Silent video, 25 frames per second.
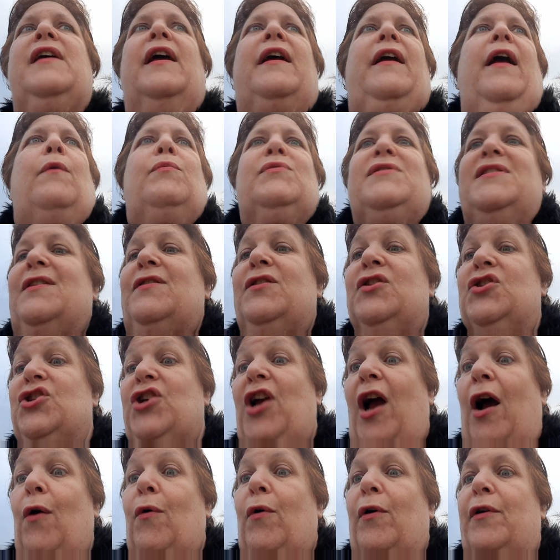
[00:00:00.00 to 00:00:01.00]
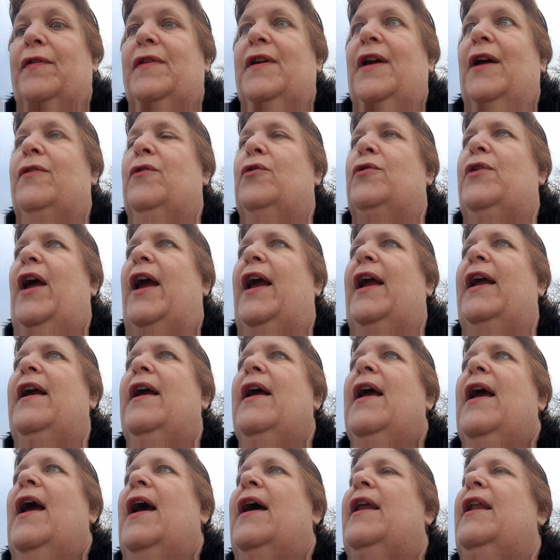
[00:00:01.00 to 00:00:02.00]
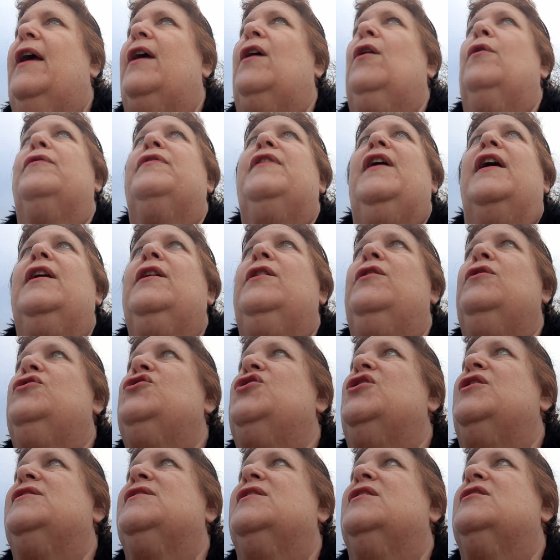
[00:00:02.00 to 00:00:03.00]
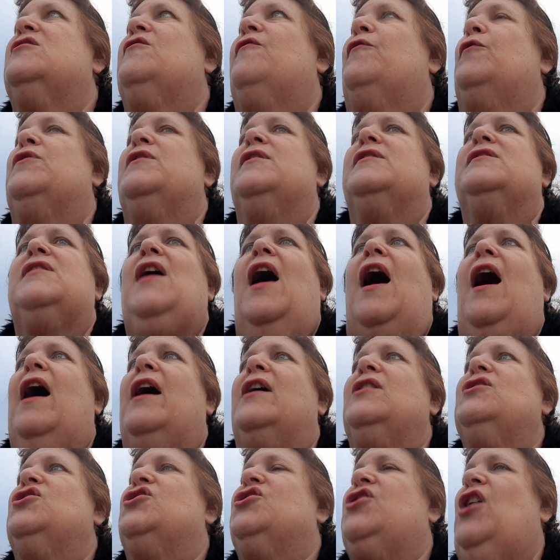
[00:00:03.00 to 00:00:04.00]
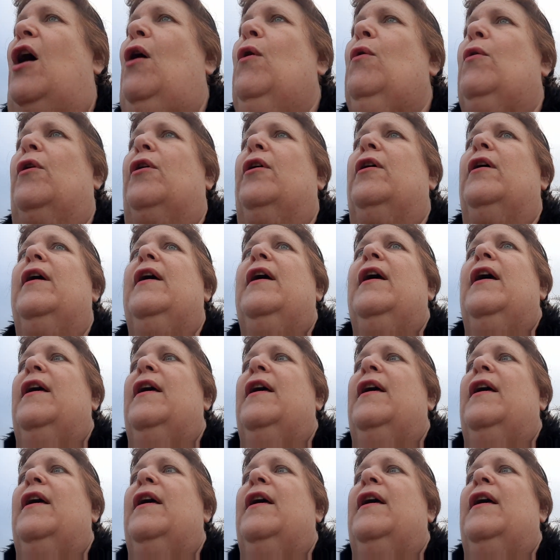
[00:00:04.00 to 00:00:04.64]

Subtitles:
like I was in the shower the other day, and I go, thank you, Jesus, for this hot shower.